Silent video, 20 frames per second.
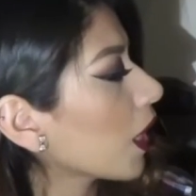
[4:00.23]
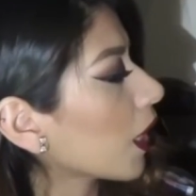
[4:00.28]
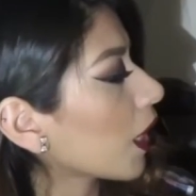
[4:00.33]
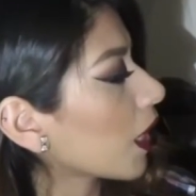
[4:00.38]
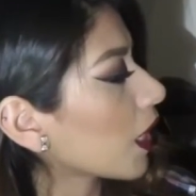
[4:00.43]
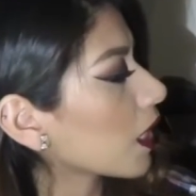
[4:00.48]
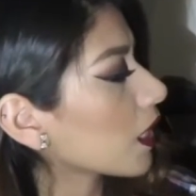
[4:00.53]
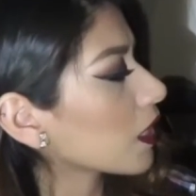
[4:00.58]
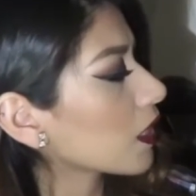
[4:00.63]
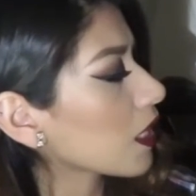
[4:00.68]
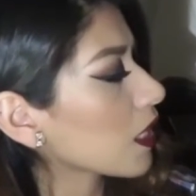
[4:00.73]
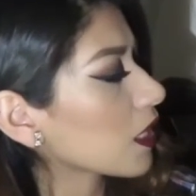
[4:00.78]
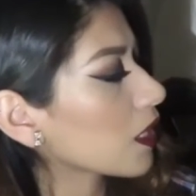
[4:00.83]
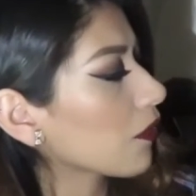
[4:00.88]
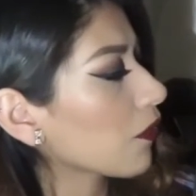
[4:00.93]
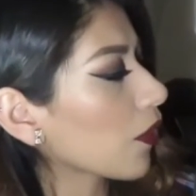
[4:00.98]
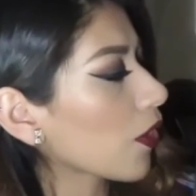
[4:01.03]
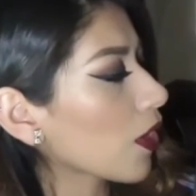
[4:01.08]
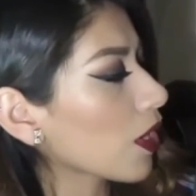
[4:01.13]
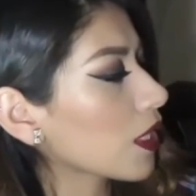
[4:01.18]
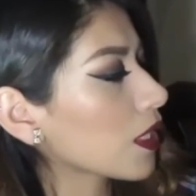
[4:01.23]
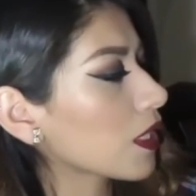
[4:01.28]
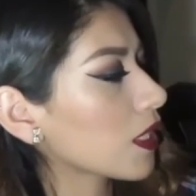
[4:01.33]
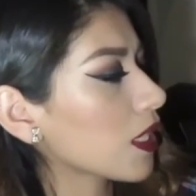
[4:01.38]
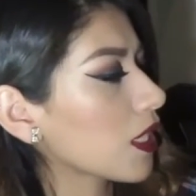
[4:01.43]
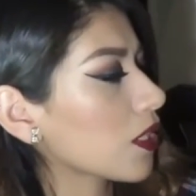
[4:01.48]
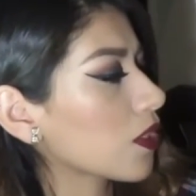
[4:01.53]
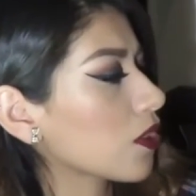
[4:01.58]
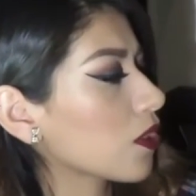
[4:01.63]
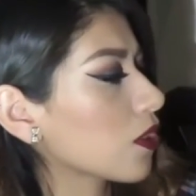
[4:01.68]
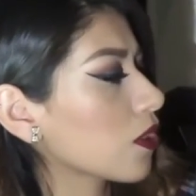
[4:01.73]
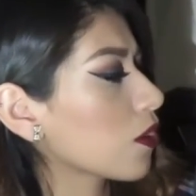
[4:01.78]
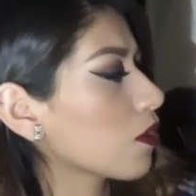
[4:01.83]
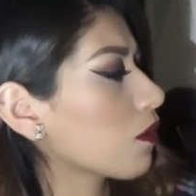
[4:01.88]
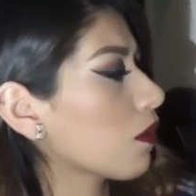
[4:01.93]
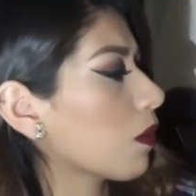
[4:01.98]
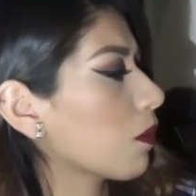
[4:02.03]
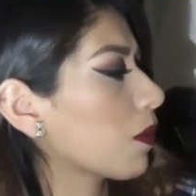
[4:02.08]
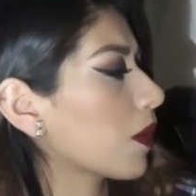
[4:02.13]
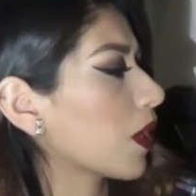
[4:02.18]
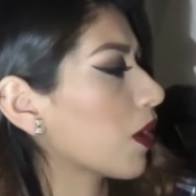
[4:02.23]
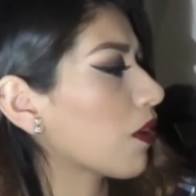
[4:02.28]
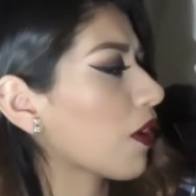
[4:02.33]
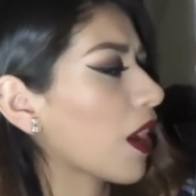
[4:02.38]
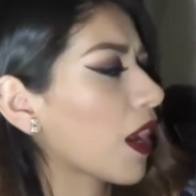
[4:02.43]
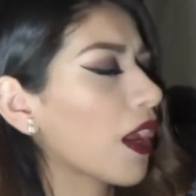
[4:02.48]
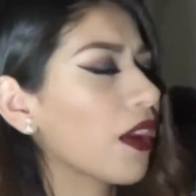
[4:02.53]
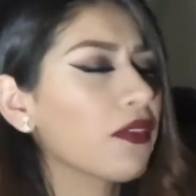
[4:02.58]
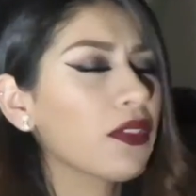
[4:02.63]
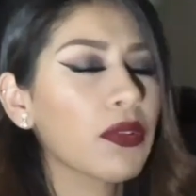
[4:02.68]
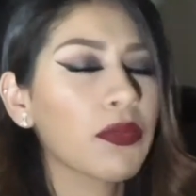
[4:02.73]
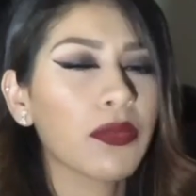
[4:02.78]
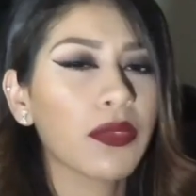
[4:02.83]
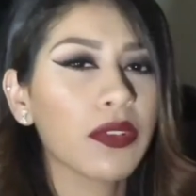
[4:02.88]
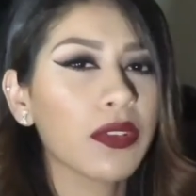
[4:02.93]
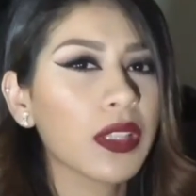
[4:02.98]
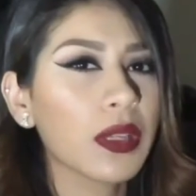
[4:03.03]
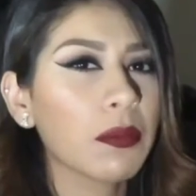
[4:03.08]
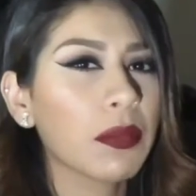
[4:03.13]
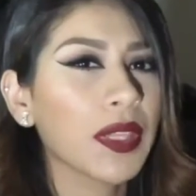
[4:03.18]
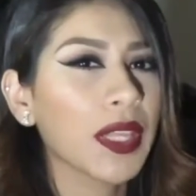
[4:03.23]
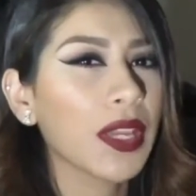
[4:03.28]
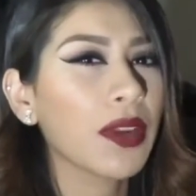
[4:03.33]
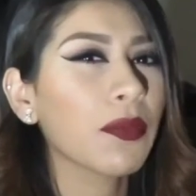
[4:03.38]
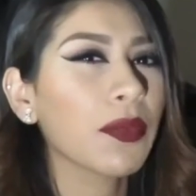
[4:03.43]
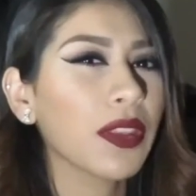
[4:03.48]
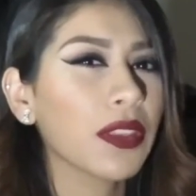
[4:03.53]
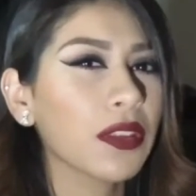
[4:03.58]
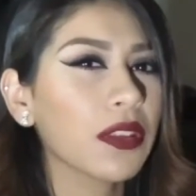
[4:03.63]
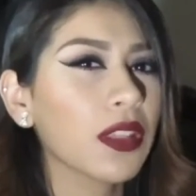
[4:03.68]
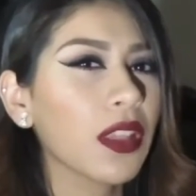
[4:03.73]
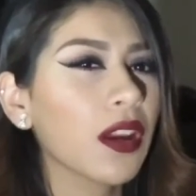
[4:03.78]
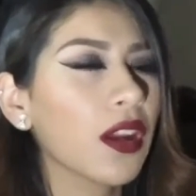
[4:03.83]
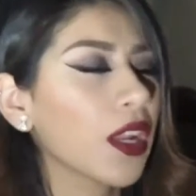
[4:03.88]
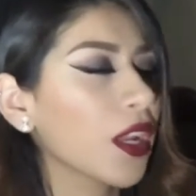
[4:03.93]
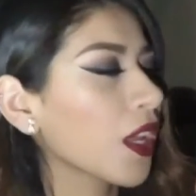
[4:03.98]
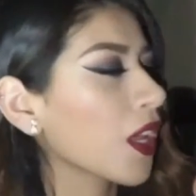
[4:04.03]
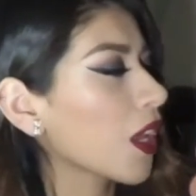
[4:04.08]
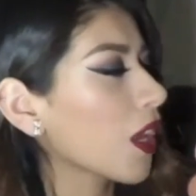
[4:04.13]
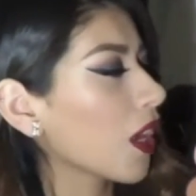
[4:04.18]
And as far as these two up here, I haven't really played with a lot.